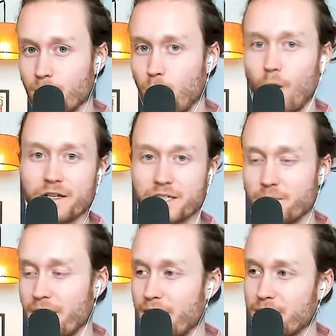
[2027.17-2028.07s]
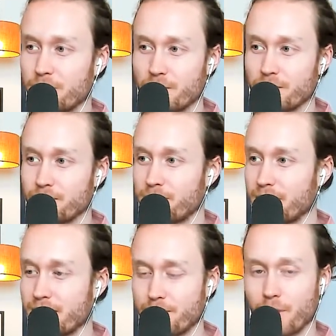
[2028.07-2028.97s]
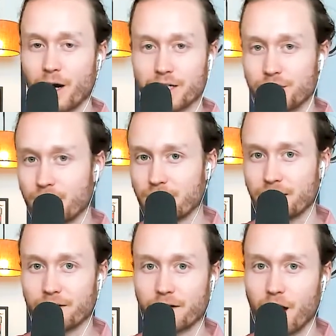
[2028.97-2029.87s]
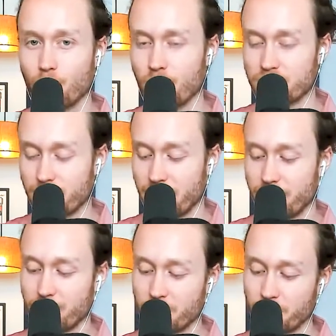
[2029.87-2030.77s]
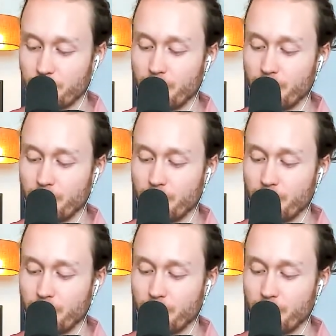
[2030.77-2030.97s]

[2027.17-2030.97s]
wanted behavior, punishing unwanted behavior.